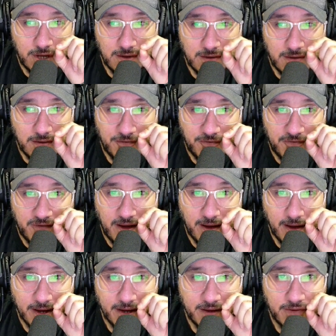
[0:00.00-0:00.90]

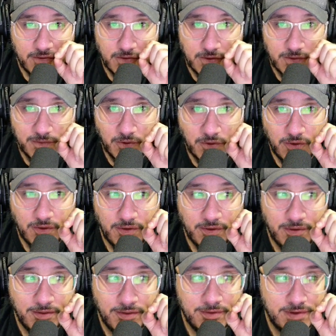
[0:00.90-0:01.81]
fine,
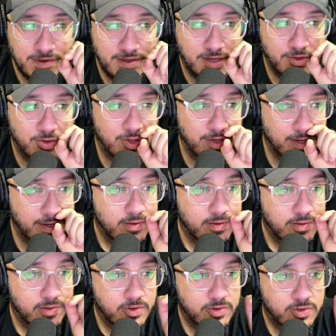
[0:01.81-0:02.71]
small stitching.
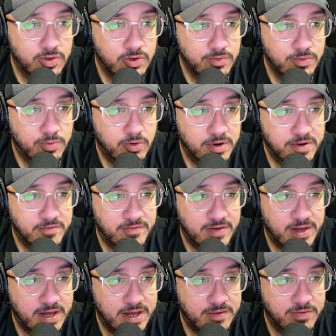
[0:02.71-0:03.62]
So
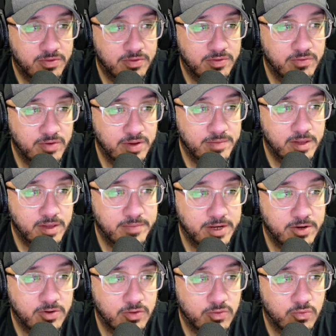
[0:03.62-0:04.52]
2.5, 3
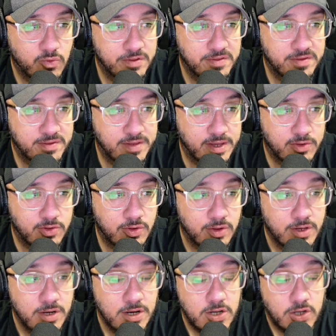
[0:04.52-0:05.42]
millimeters, one stitch.
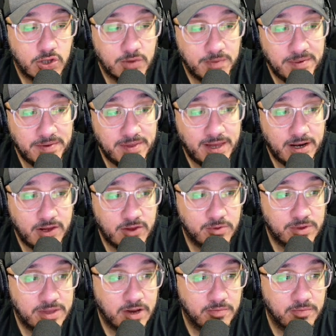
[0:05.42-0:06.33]
So maybe that is
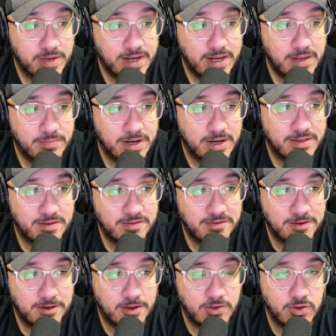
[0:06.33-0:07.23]
what they're meaning, but it
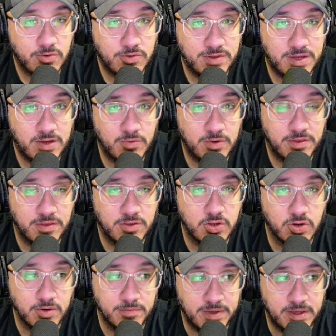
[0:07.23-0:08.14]
doesn't associate with
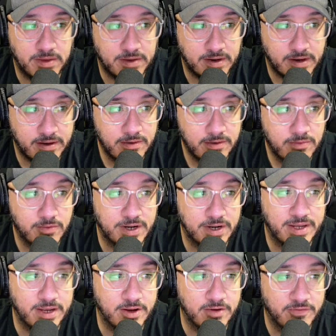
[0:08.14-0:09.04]
durability when I
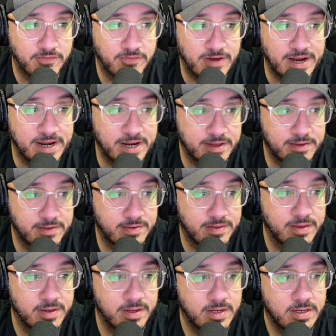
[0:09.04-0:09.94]
hear
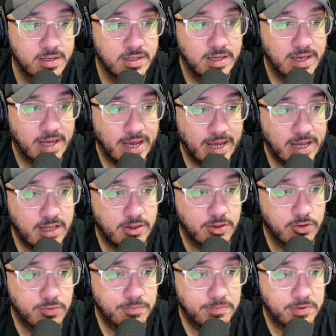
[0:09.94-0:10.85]
finest. 8
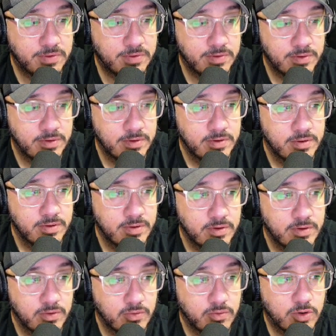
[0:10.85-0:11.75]
loops.
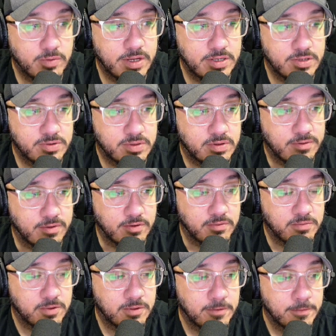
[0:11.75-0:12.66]
What do I do with those
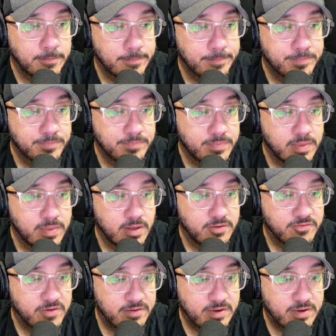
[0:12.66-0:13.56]
loops?
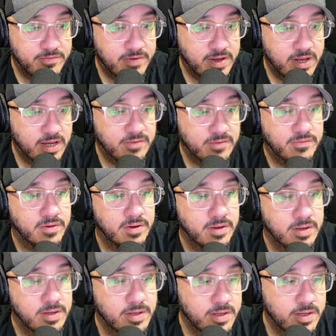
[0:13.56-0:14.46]
5x5.
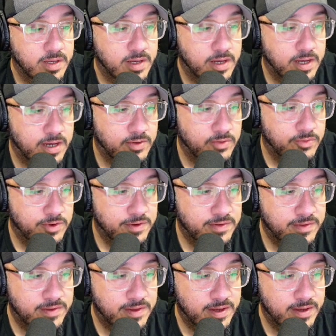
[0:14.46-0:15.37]
What does
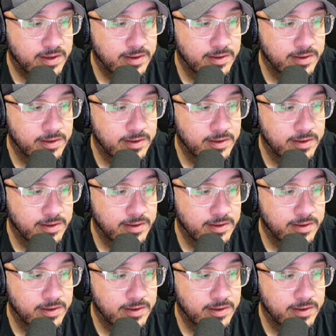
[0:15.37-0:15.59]
it say?